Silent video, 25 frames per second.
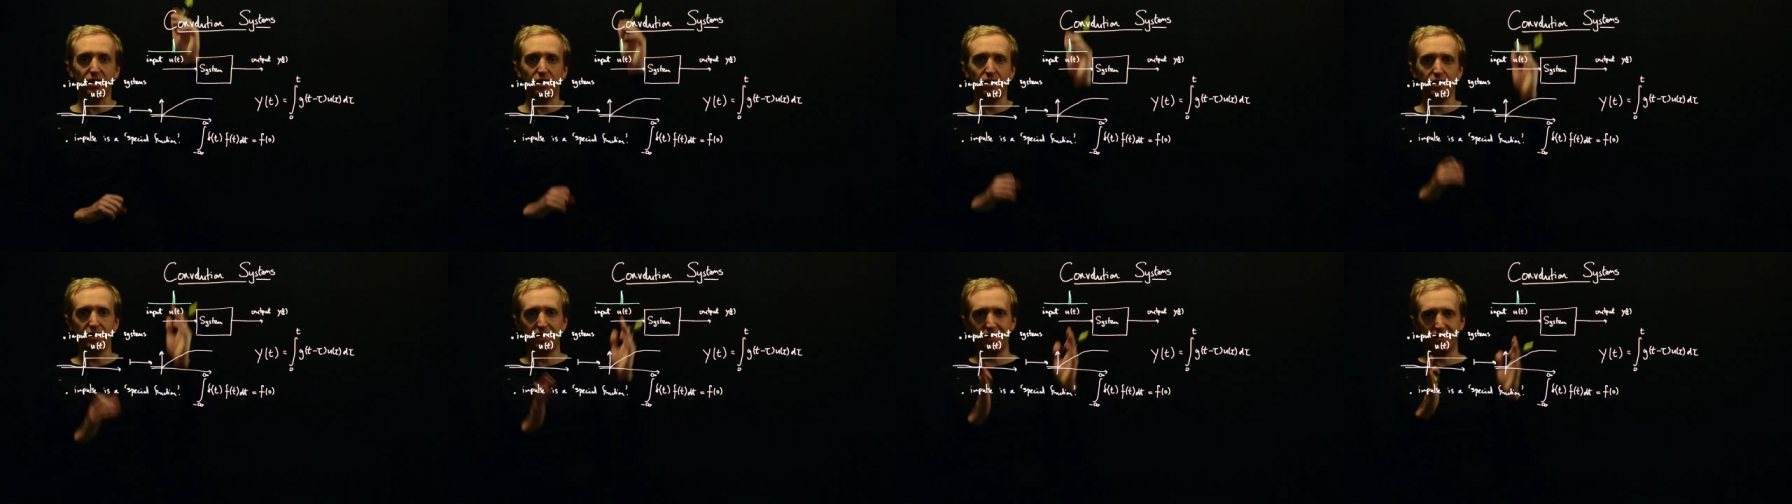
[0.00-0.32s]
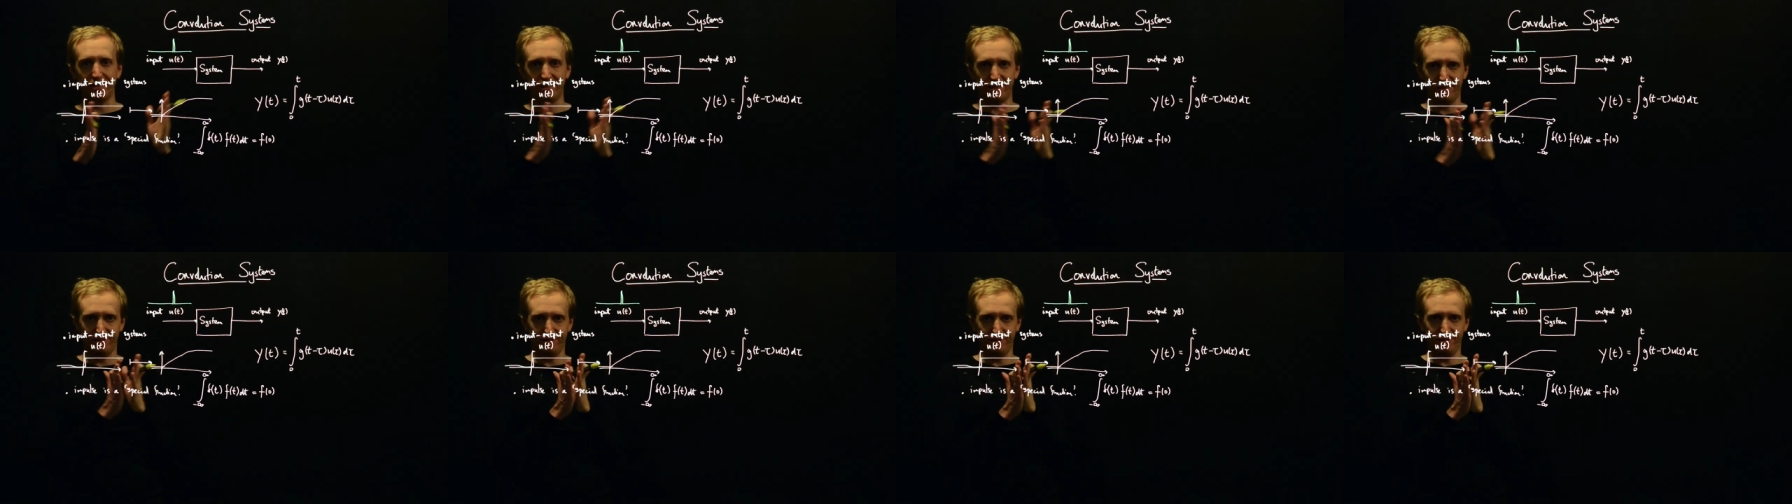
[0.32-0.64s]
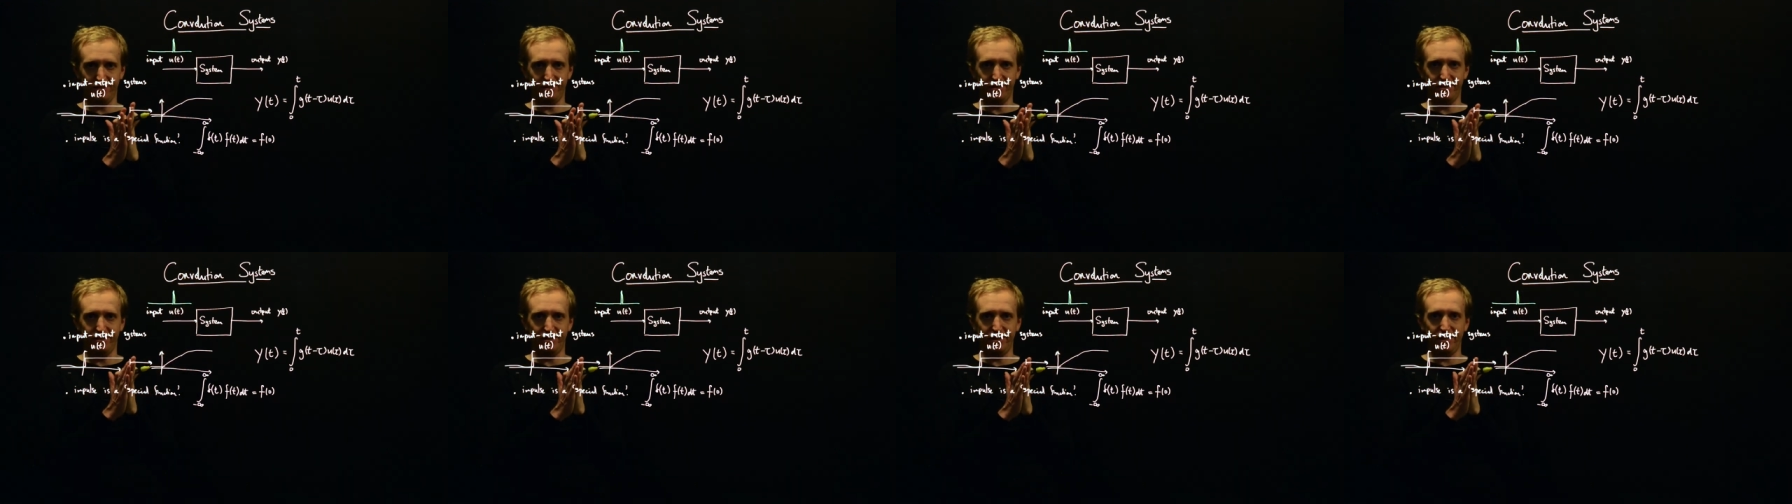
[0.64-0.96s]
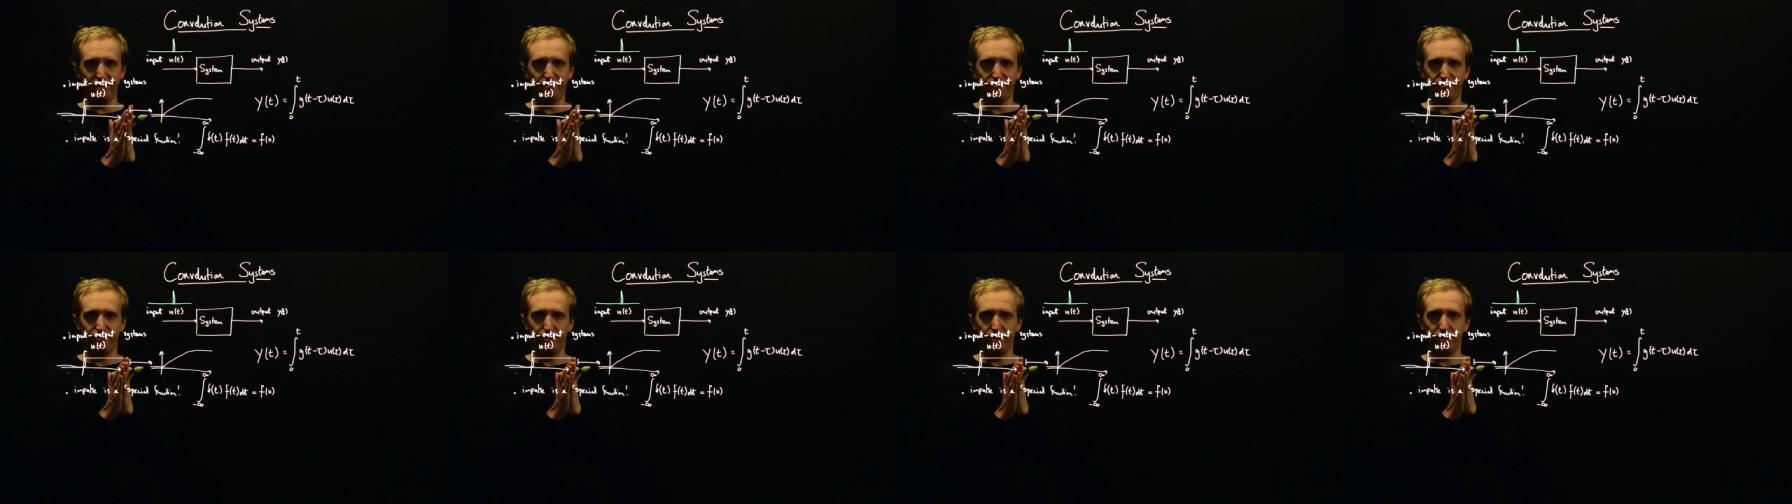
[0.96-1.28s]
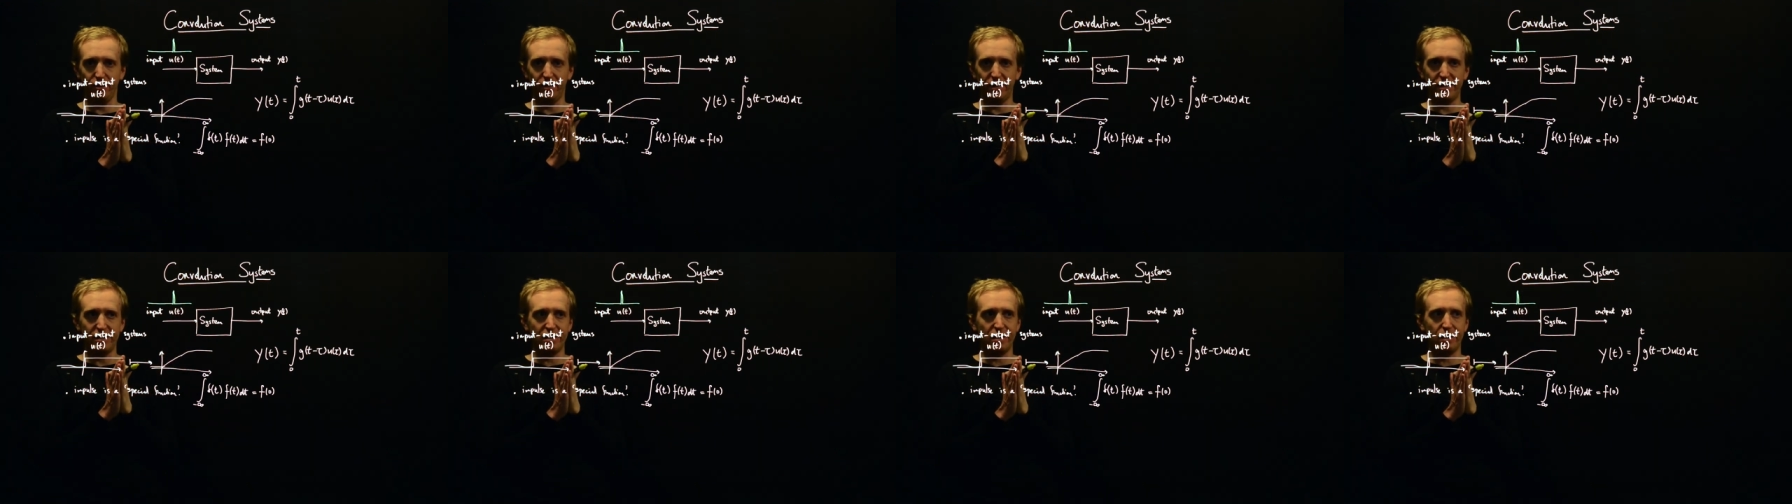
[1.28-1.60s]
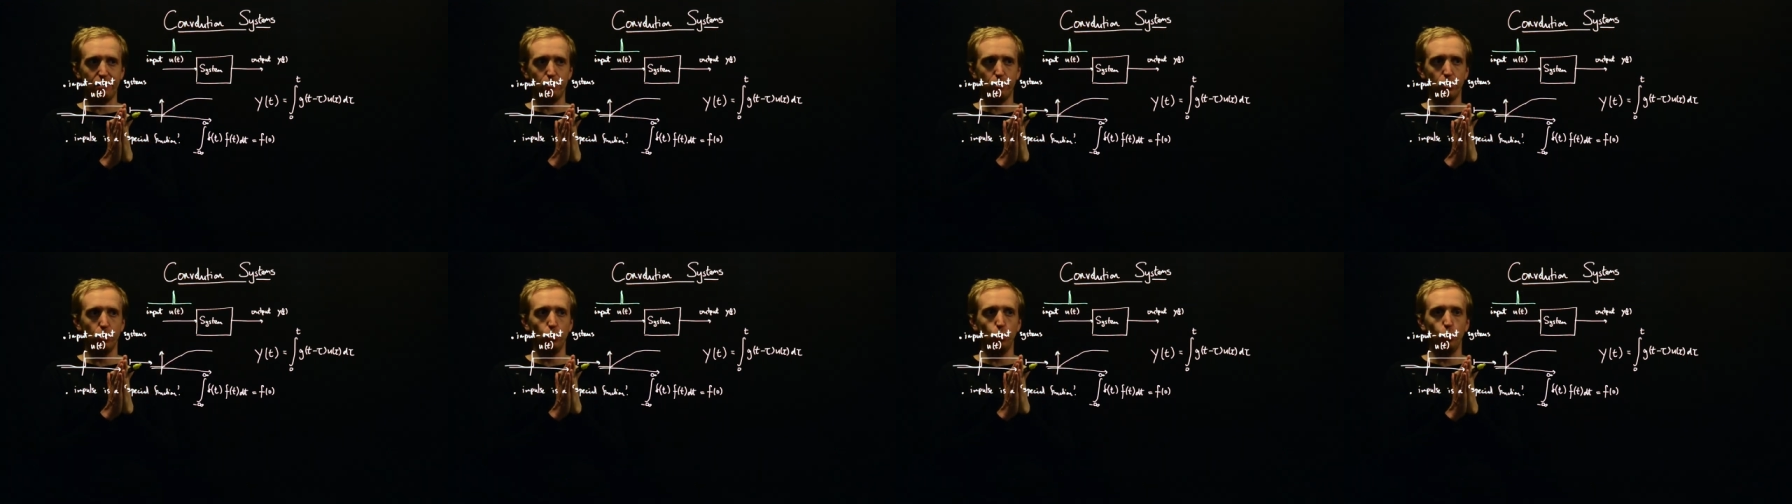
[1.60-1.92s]
height and infinitely
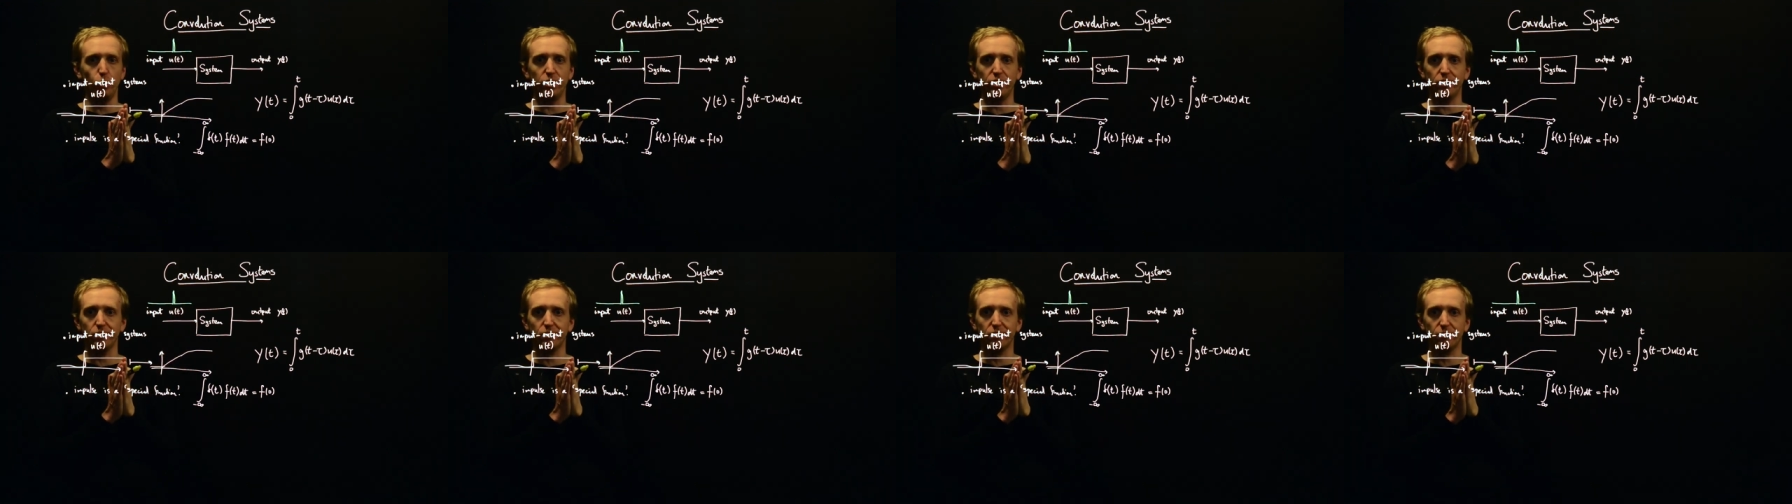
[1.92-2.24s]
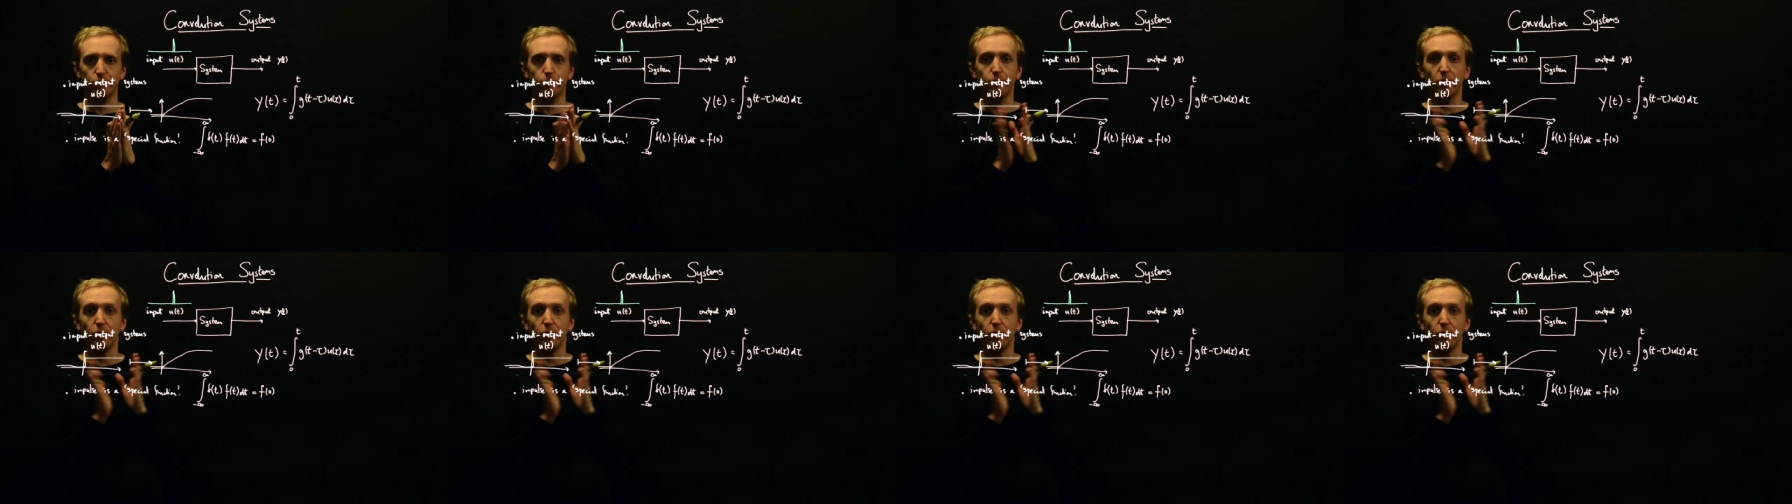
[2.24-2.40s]
narrow width,